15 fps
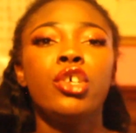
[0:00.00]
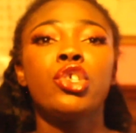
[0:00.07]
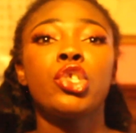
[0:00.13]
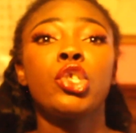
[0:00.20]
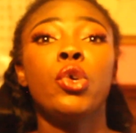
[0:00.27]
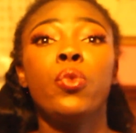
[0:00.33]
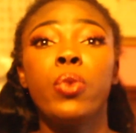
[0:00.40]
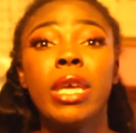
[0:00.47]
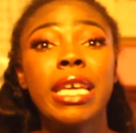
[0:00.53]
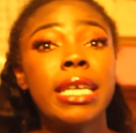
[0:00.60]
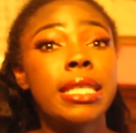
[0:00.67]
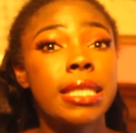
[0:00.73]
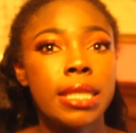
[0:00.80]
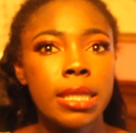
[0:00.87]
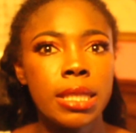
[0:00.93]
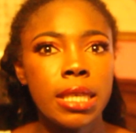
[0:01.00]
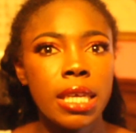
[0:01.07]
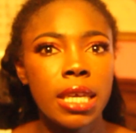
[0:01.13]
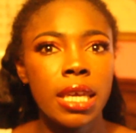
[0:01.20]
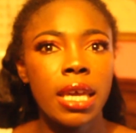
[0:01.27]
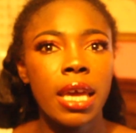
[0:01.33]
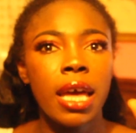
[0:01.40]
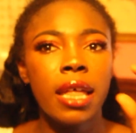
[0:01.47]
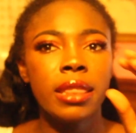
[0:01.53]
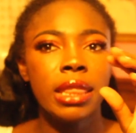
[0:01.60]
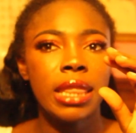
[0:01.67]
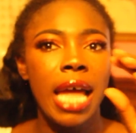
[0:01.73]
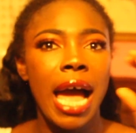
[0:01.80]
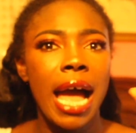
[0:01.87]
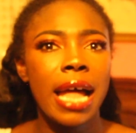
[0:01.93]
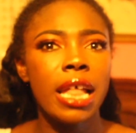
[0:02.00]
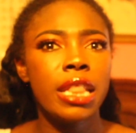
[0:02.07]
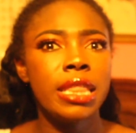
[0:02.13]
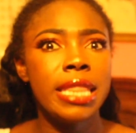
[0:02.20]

So we could see that